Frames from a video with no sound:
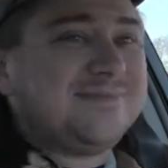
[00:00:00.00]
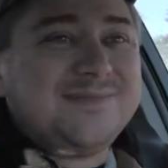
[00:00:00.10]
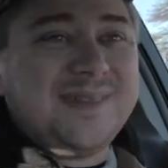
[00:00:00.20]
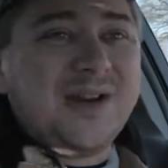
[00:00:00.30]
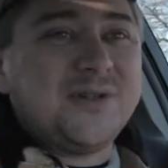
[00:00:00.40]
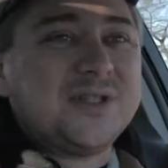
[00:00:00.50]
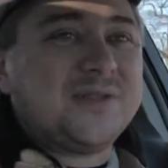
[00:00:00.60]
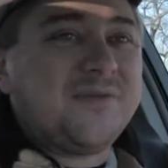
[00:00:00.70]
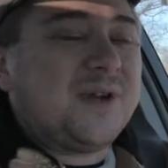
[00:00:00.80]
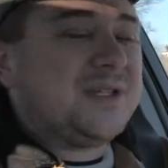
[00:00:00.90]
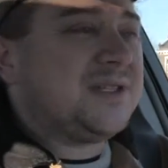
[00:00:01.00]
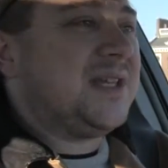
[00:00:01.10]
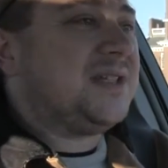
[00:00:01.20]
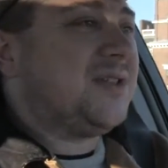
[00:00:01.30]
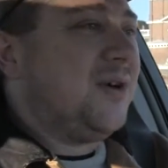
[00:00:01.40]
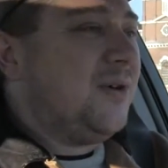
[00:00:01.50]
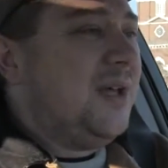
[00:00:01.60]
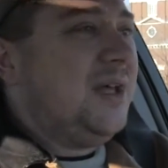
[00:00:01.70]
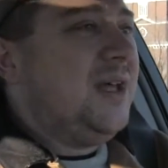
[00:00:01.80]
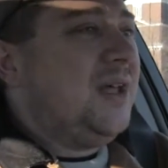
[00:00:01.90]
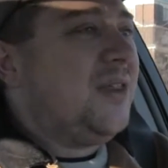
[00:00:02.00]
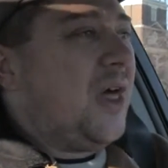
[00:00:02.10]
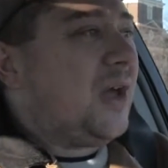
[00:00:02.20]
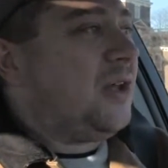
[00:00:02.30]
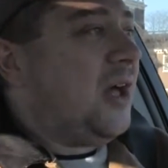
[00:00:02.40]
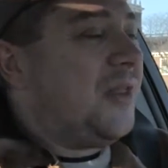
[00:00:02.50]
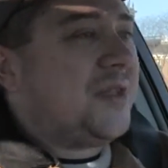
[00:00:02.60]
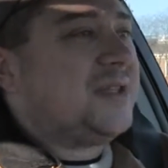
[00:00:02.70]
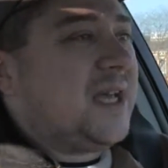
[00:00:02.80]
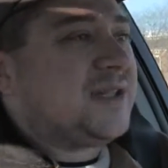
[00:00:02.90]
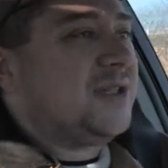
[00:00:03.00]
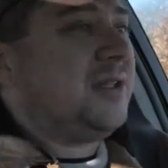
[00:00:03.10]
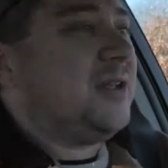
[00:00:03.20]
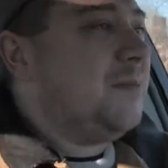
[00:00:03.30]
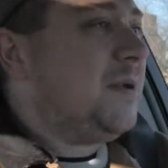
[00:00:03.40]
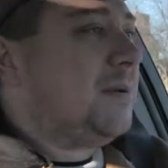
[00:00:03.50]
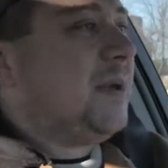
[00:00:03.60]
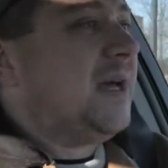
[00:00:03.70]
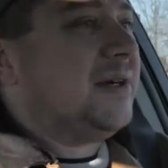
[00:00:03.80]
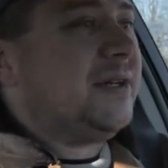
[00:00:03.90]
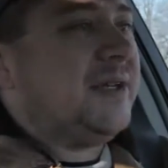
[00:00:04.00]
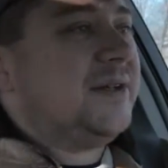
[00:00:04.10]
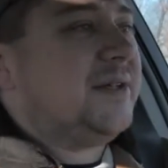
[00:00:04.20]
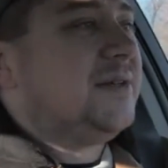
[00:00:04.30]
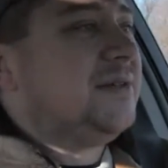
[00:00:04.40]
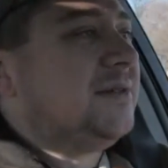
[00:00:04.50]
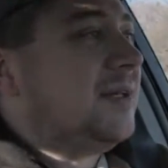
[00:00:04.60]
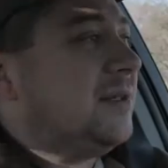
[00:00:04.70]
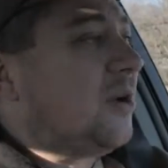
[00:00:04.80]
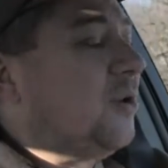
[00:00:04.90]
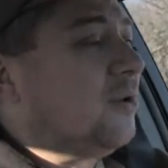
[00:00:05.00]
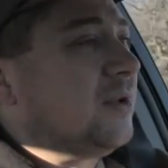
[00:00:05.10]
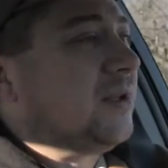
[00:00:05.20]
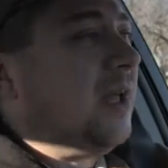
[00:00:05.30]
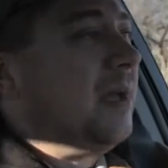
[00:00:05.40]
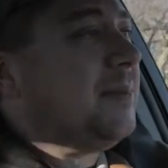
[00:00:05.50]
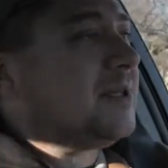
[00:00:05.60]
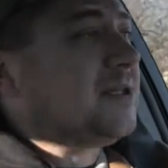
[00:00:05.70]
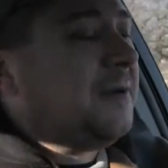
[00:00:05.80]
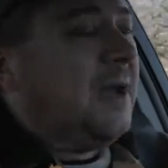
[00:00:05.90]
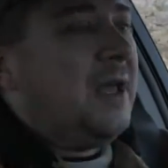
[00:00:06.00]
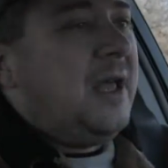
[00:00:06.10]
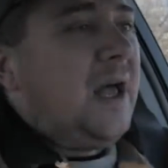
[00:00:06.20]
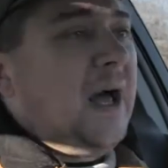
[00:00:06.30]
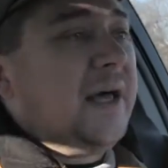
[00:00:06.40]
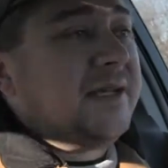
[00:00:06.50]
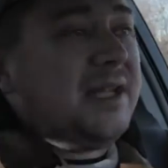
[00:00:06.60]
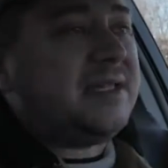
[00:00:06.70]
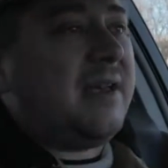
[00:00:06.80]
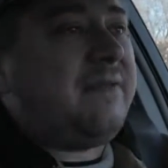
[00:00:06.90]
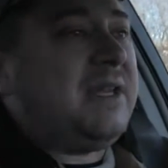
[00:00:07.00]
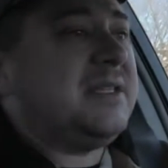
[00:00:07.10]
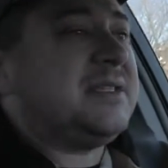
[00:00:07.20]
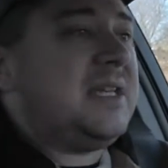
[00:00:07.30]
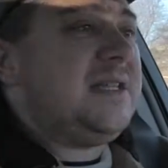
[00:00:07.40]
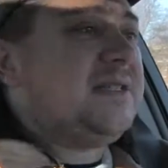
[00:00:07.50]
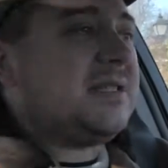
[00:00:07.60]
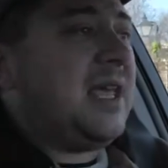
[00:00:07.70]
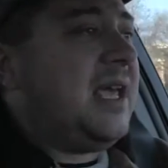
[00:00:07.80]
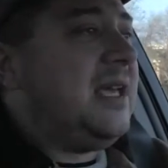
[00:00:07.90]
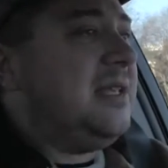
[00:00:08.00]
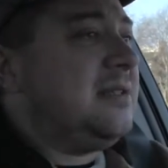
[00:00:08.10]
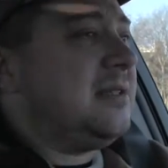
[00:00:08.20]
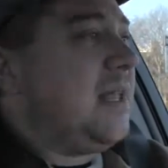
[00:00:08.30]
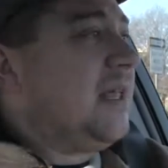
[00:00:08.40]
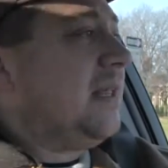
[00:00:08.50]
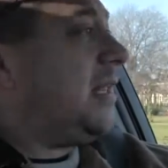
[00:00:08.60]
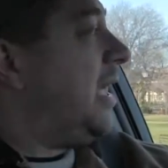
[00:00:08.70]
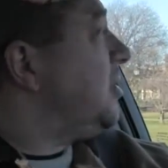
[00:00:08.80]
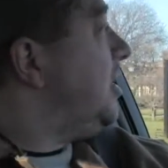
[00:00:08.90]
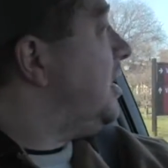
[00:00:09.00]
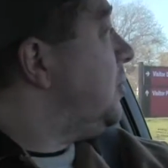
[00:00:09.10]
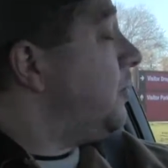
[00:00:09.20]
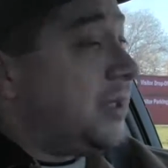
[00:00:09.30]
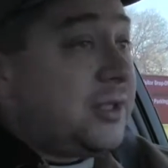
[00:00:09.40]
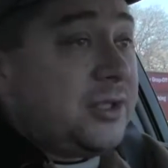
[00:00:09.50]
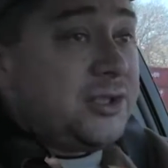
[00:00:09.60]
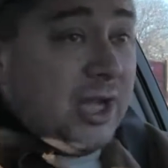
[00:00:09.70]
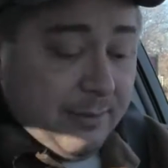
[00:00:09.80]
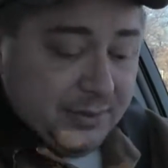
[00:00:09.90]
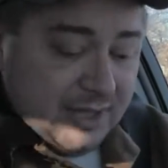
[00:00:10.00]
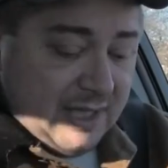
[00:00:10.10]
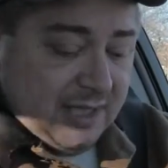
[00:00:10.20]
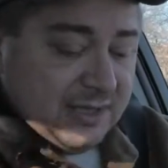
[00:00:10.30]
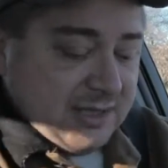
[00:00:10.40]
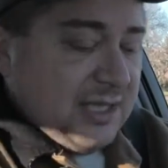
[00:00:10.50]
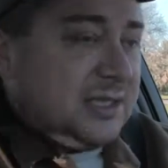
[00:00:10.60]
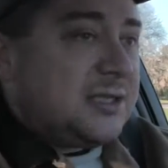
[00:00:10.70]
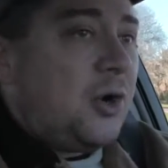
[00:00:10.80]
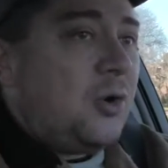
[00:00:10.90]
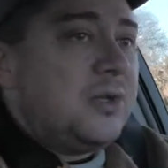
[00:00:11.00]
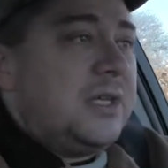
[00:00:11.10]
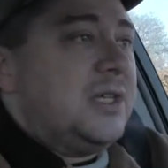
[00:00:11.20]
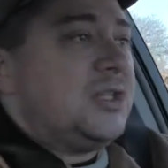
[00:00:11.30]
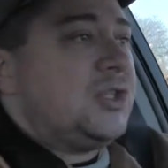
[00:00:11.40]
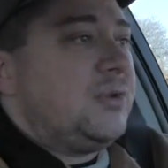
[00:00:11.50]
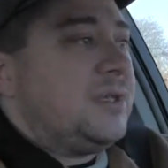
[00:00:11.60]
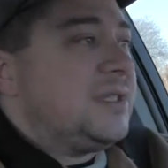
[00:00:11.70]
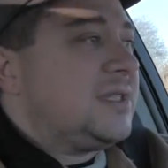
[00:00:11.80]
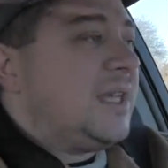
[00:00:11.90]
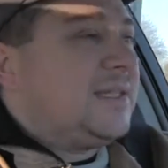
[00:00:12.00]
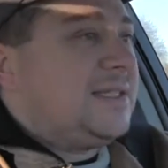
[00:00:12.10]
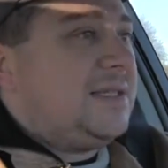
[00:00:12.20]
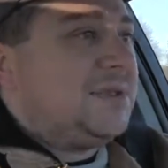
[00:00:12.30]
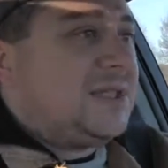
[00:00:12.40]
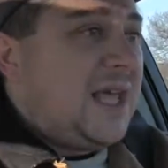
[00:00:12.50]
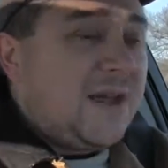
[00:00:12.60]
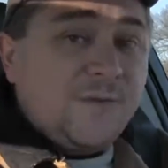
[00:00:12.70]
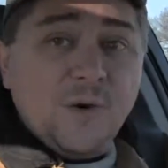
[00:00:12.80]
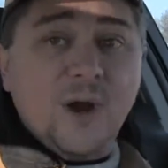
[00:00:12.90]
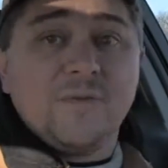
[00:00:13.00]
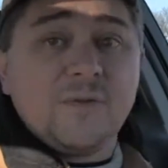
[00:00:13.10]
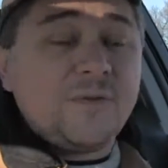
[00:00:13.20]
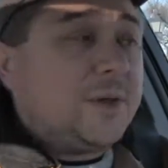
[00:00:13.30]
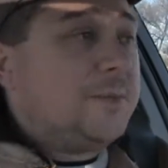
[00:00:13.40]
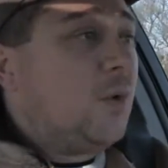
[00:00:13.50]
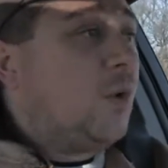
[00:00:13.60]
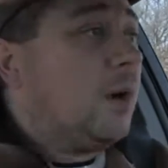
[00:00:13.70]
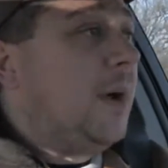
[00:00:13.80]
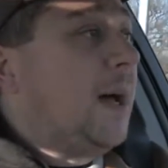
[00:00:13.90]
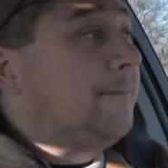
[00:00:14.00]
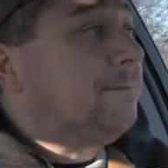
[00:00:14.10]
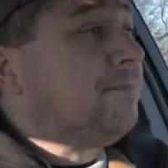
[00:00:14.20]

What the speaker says: not always the funnest thing. So cloth is actually a little bit better here in the colder climates. It does have heated seats, and actually does a really good job with the heated seats. Only issue is that it seems to take forever for them to warm up.